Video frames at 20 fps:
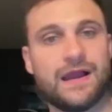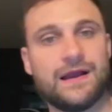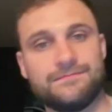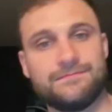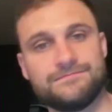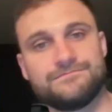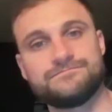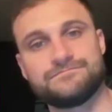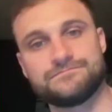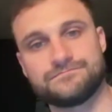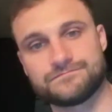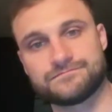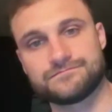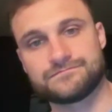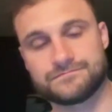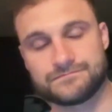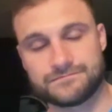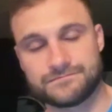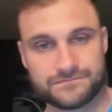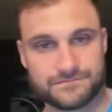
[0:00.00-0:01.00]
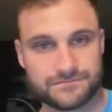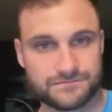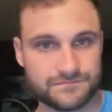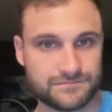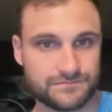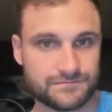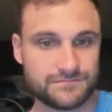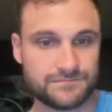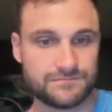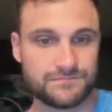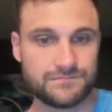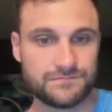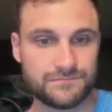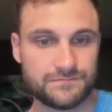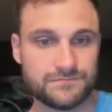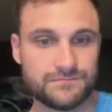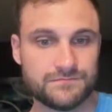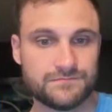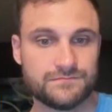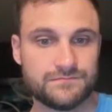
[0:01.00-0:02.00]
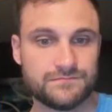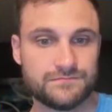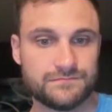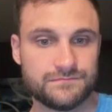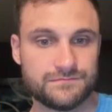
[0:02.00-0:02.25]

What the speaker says: if I were still gonna look at it right now,